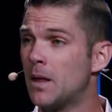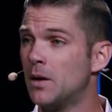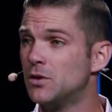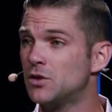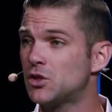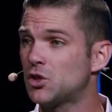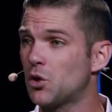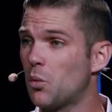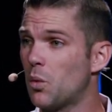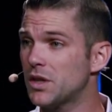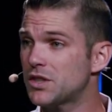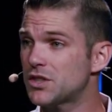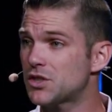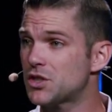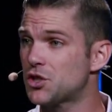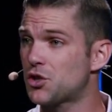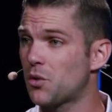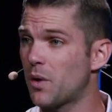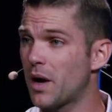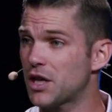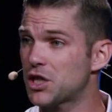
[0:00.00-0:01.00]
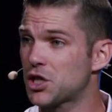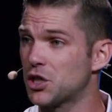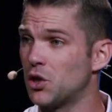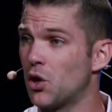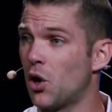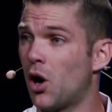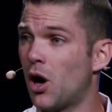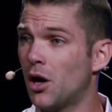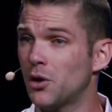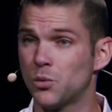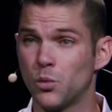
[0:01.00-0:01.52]
So, what's the direction
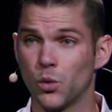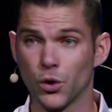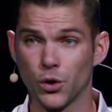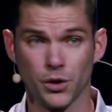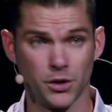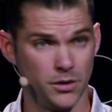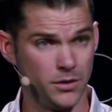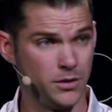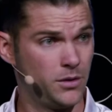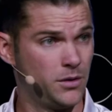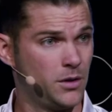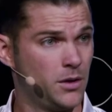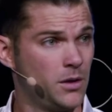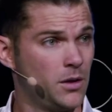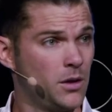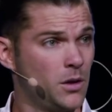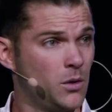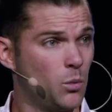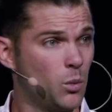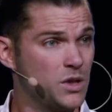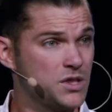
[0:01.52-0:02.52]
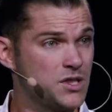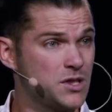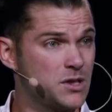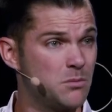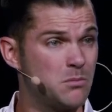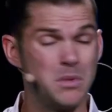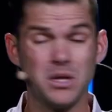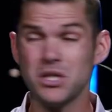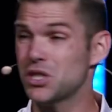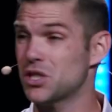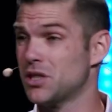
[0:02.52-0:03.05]
onward? What's the
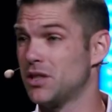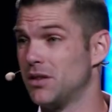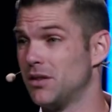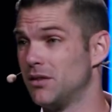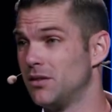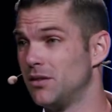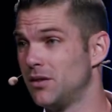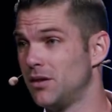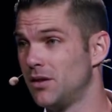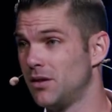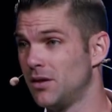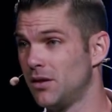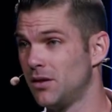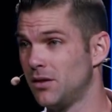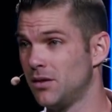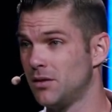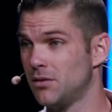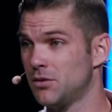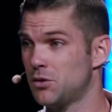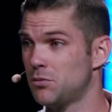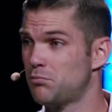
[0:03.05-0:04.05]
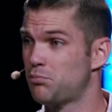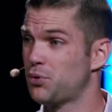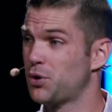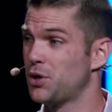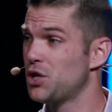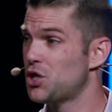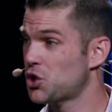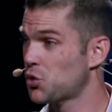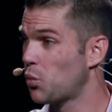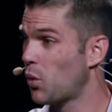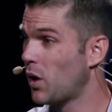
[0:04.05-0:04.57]
mission?
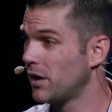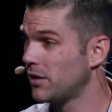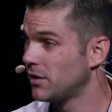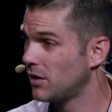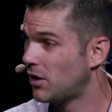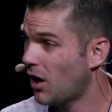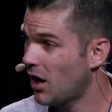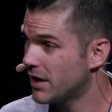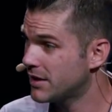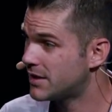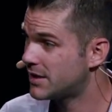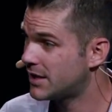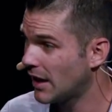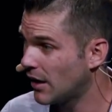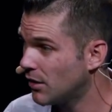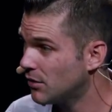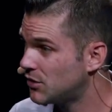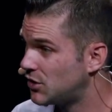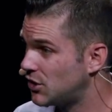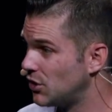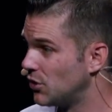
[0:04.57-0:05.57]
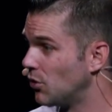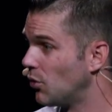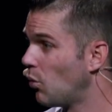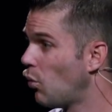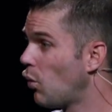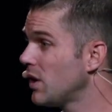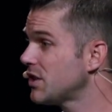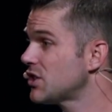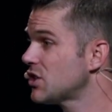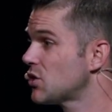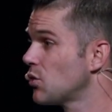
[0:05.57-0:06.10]
Preach what God tells you.
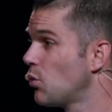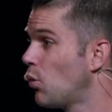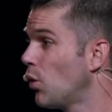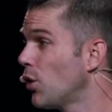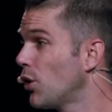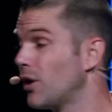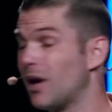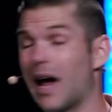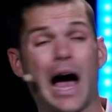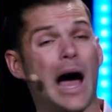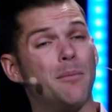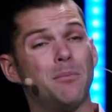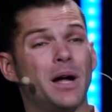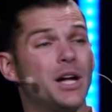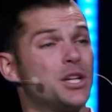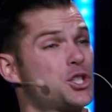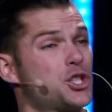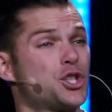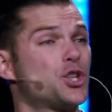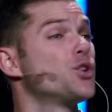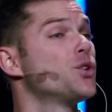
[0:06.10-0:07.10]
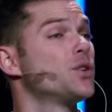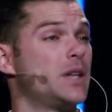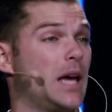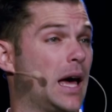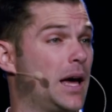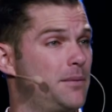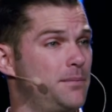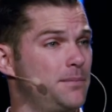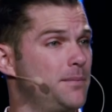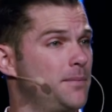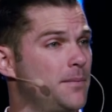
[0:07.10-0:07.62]
What's the word? I'm not sure
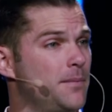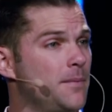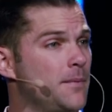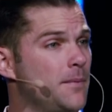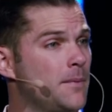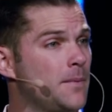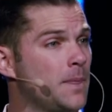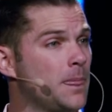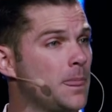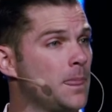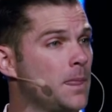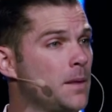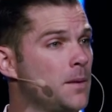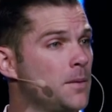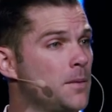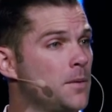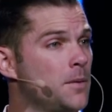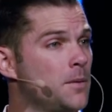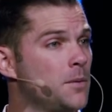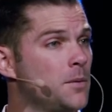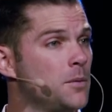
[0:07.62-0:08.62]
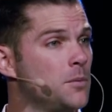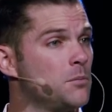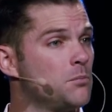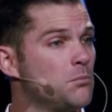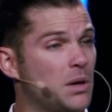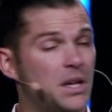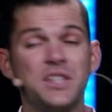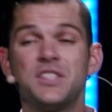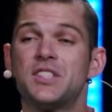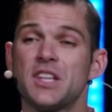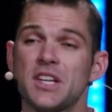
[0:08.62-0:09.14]
yet,
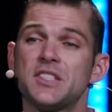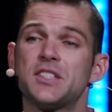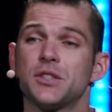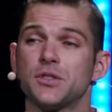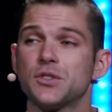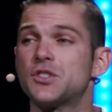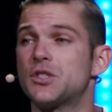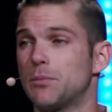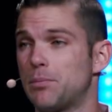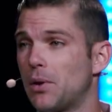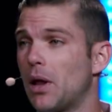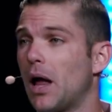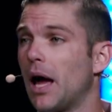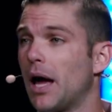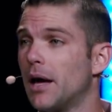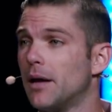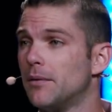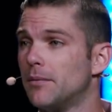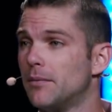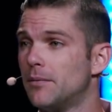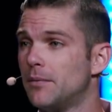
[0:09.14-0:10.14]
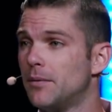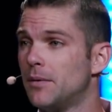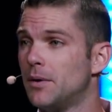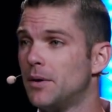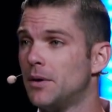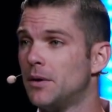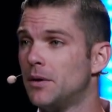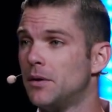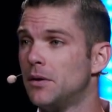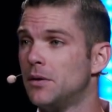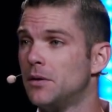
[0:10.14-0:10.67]
but He says He'll supply it.
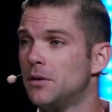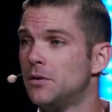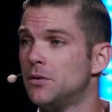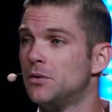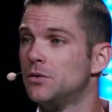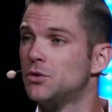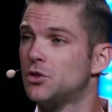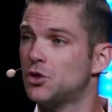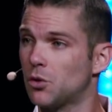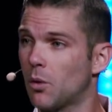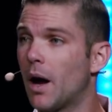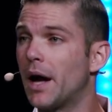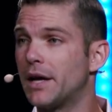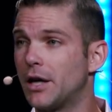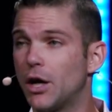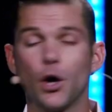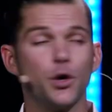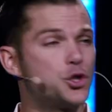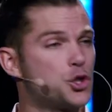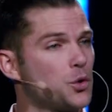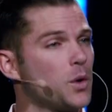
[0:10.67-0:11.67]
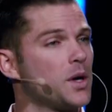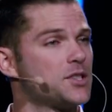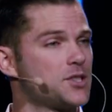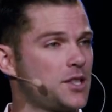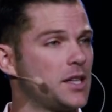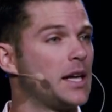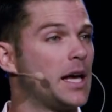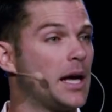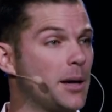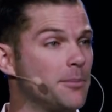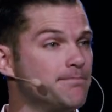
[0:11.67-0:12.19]
So I go
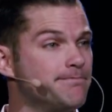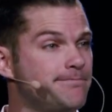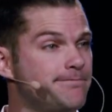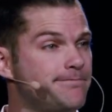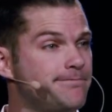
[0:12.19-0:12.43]
trusting Him.